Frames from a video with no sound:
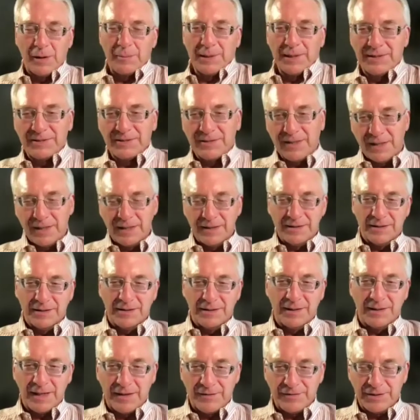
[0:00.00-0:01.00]
excited to
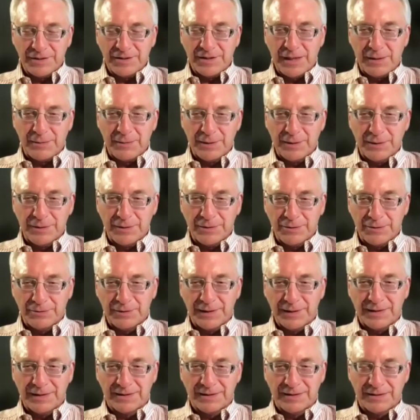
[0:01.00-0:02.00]
have a chat with you,
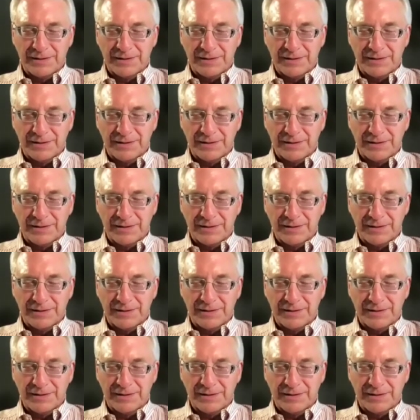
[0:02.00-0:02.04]
Jareen.